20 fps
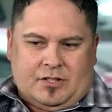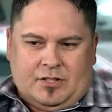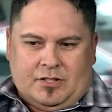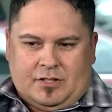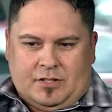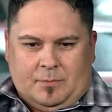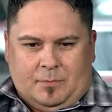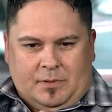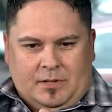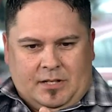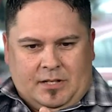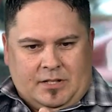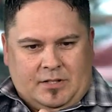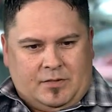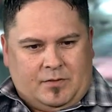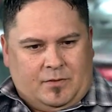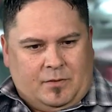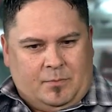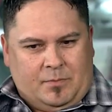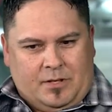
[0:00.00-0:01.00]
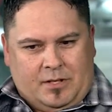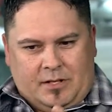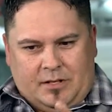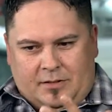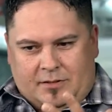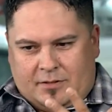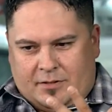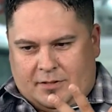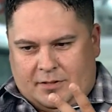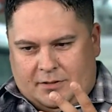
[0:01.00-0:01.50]
just a place for me
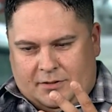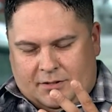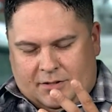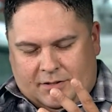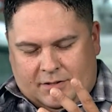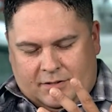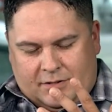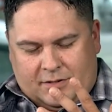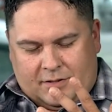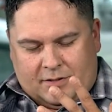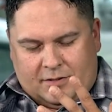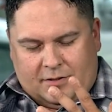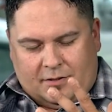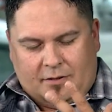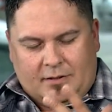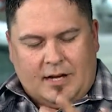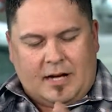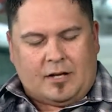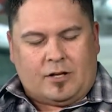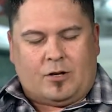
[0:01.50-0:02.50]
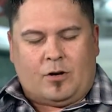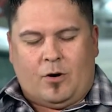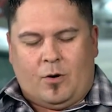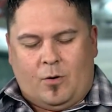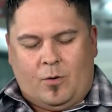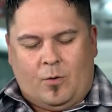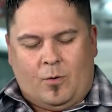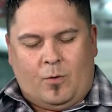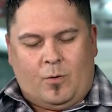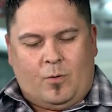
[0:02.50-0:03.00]
to just let
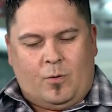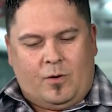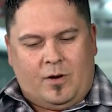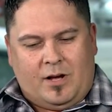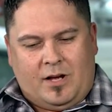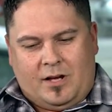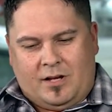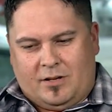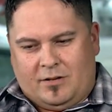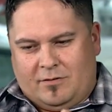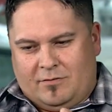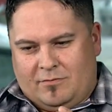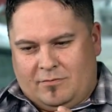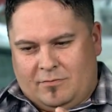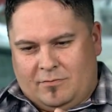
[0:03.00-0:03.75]
go and